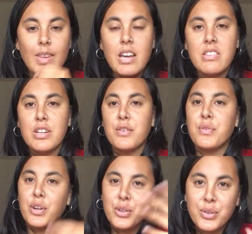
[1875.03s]
And then you've
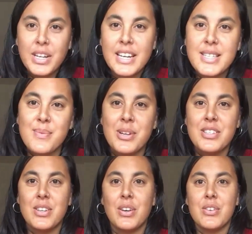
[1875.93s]
got your next one
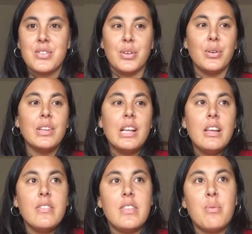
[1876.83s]
to go to.
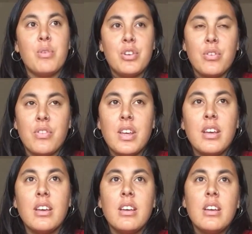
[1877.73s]
Then when you're
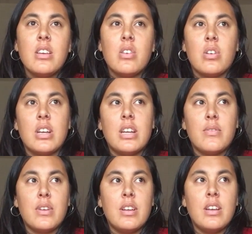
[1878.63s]
there, you can
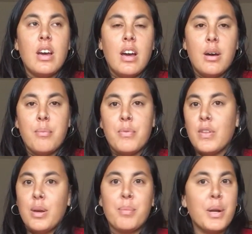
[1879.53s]
even
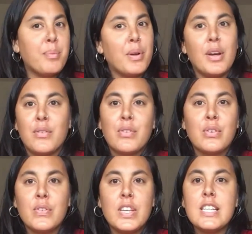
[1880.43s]
think about applying for
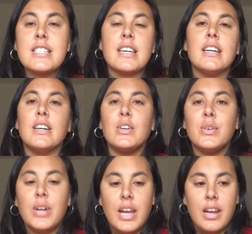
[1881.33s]
a visa
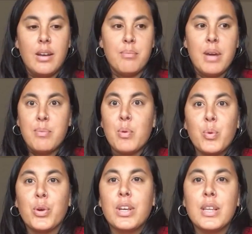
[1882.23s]
and maybe
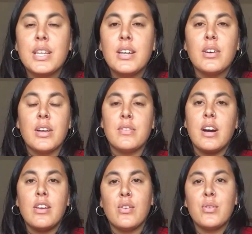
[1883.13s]
working there.
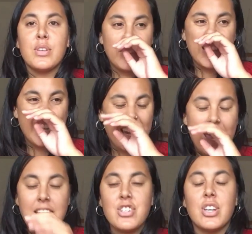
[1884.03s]
I know that
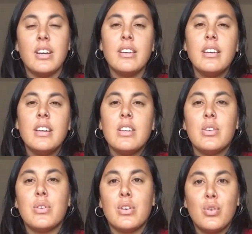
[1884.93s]
Asia,
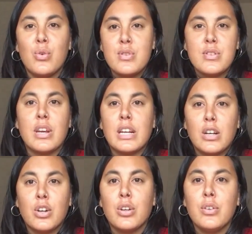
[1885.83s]
you can also get a
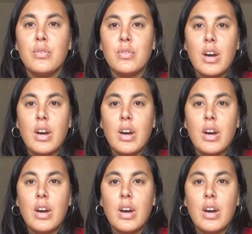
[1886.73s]
lot of